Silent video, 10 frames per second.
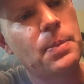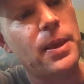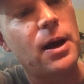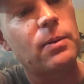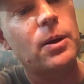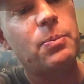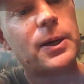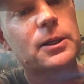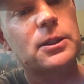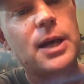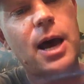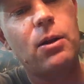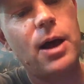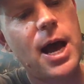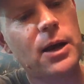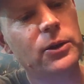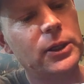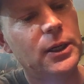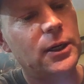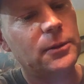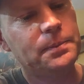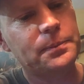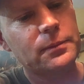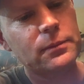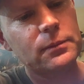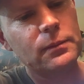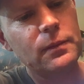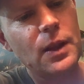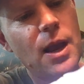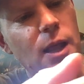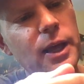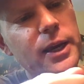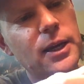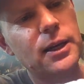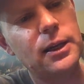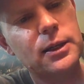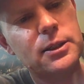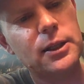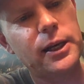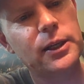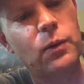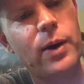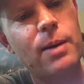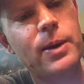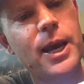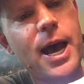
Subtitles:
Now I'm going to pick a saddle hackle here. I like a slightly webby